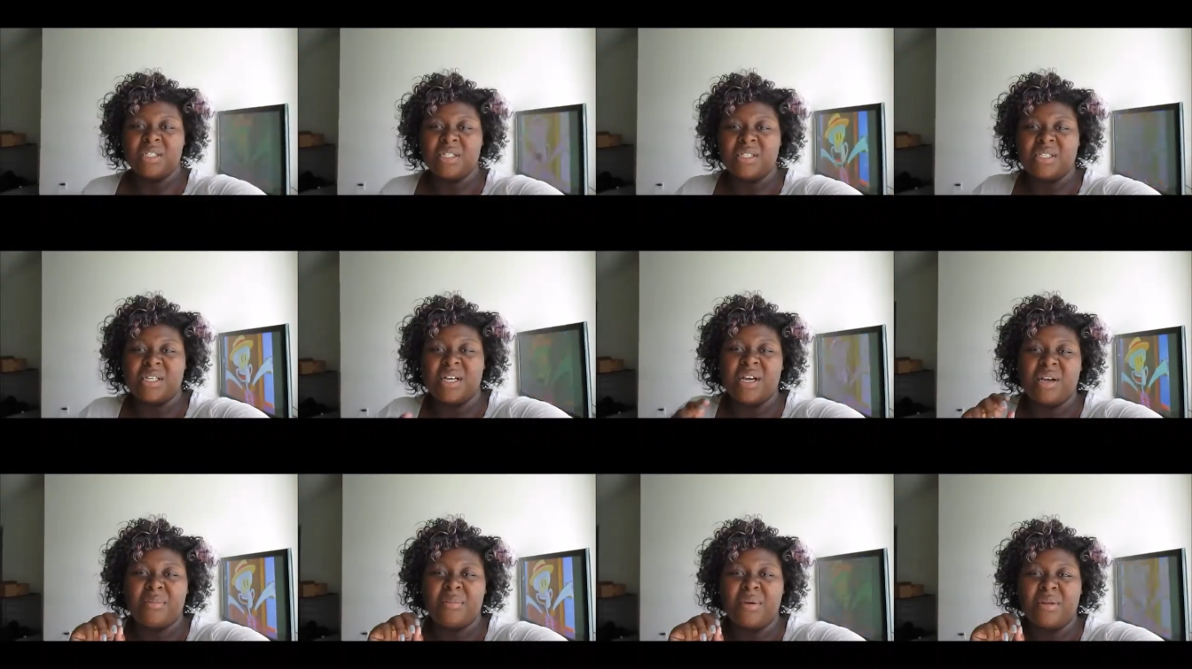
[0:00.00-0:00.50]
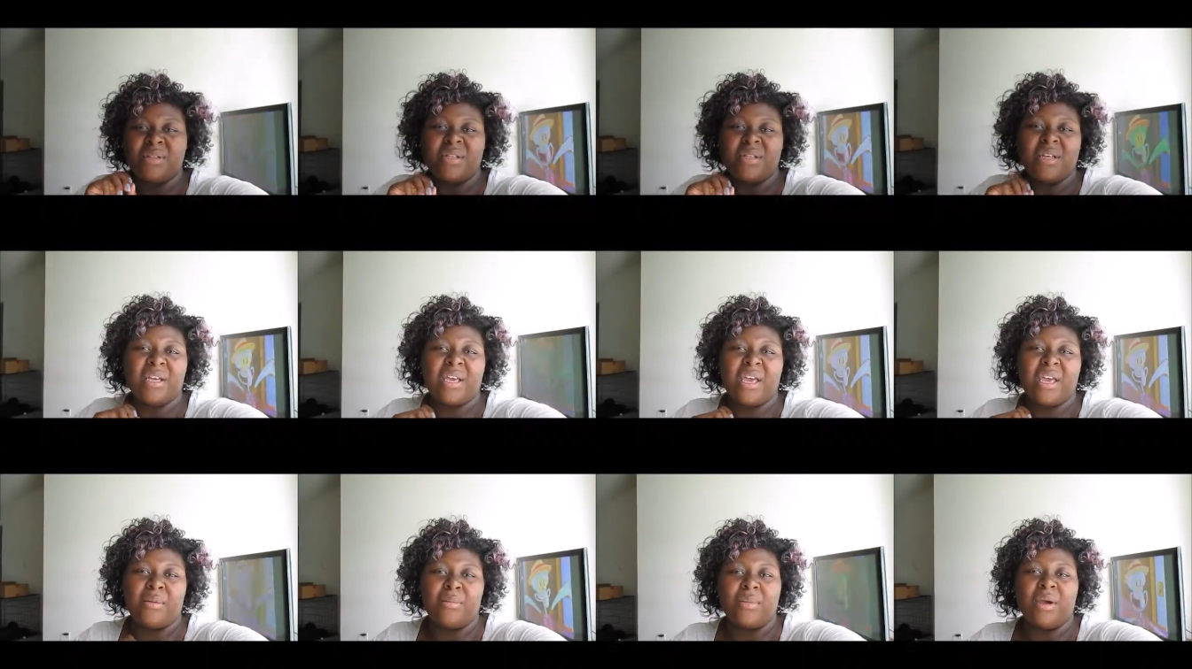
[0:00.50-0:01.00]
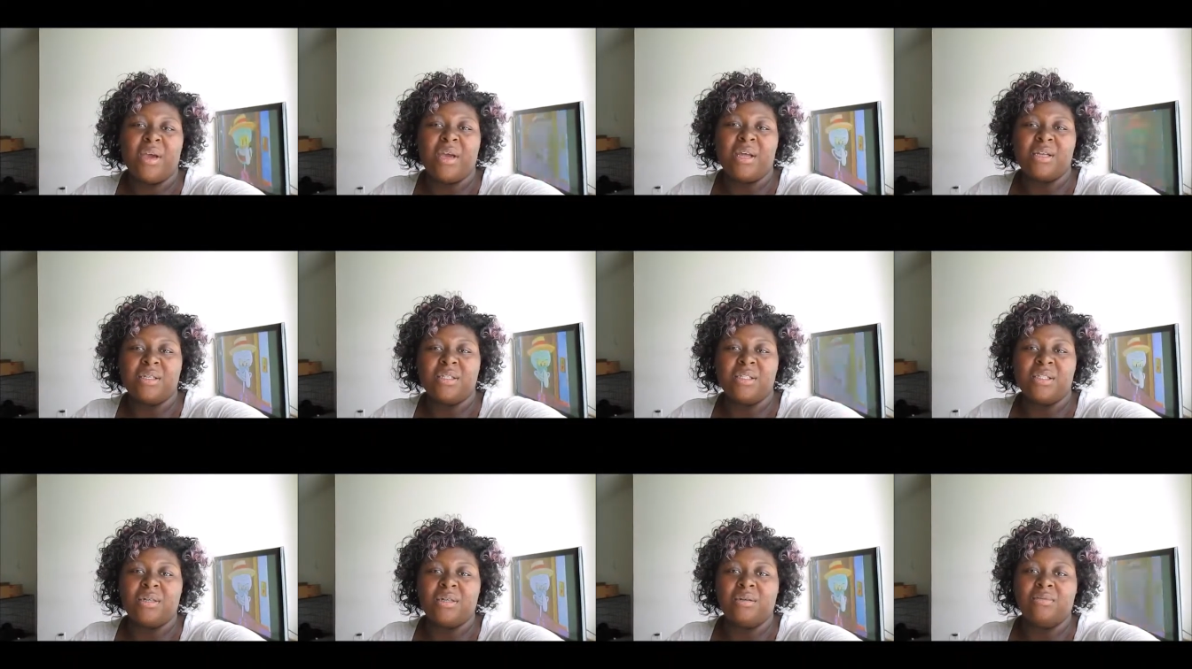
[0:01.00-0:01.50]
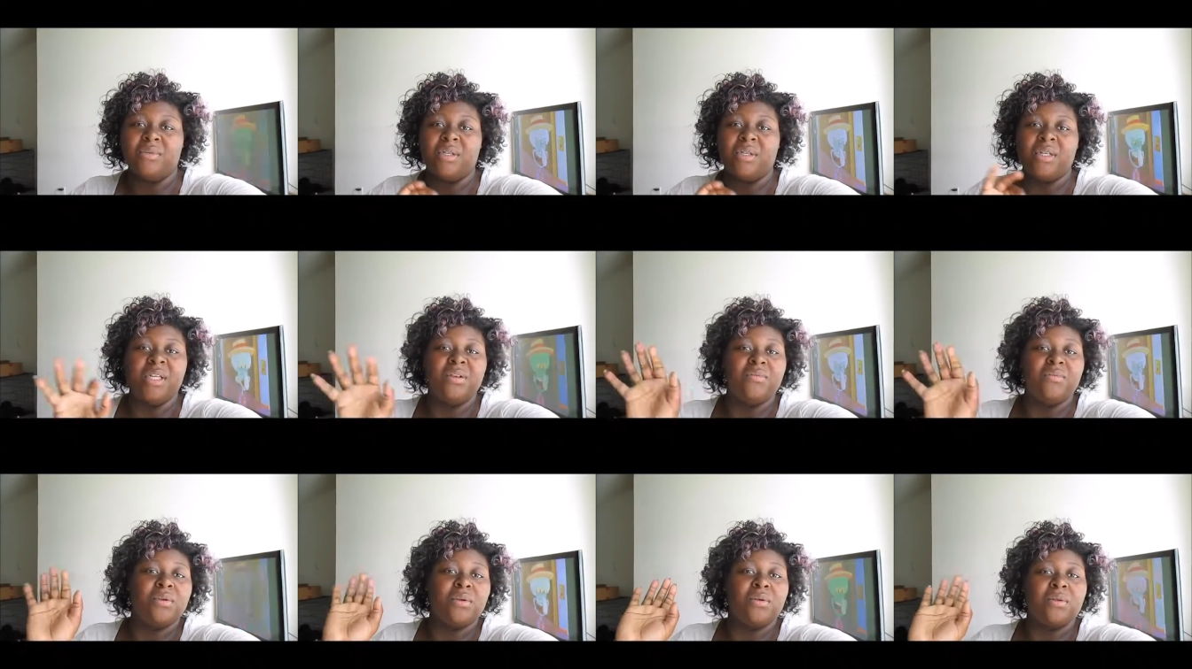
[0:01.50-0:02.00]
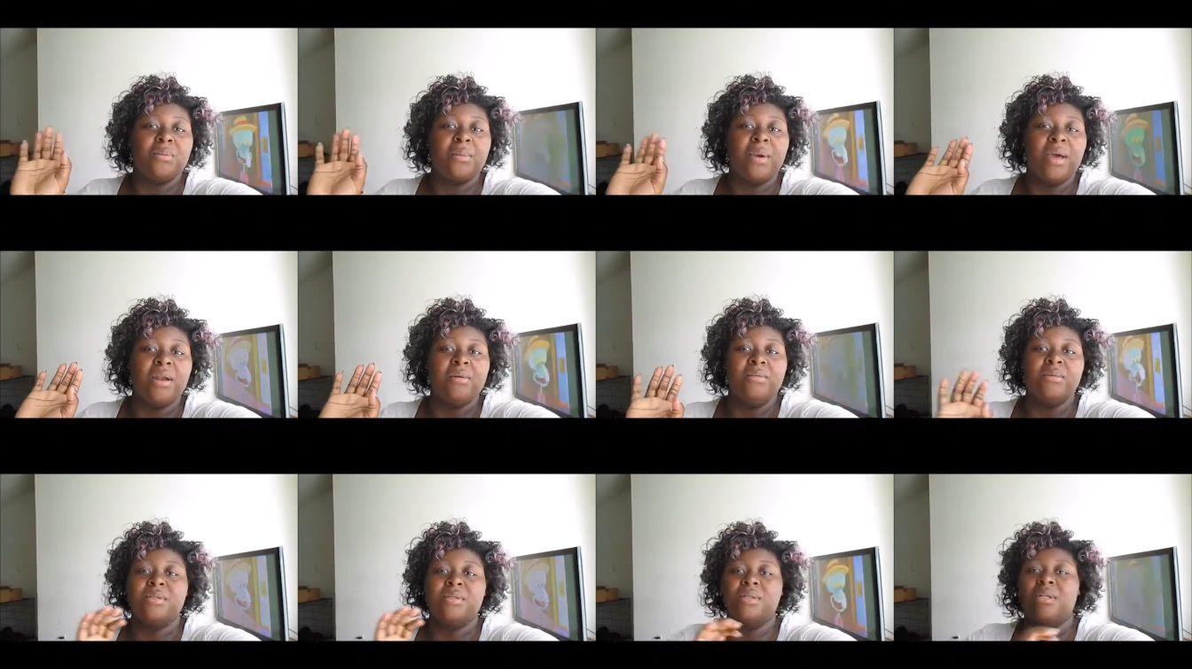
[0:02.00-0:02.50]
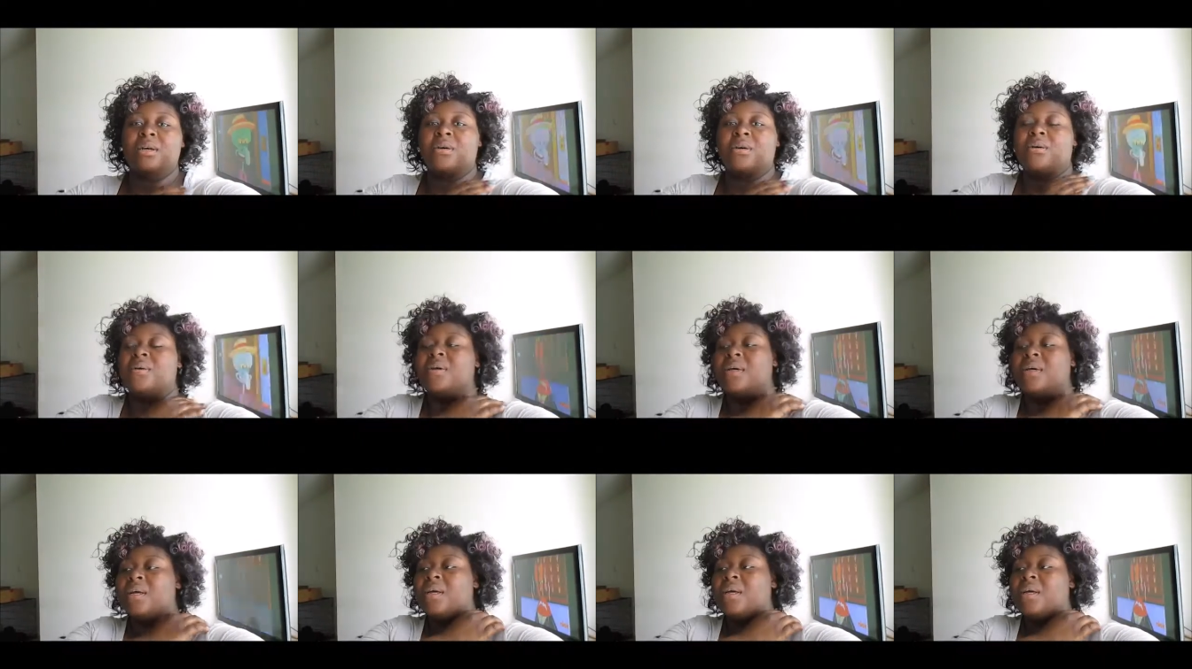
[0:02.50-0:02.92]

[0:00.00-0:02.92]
sorry about that, camera had shut off. Didn't even know the battery was low.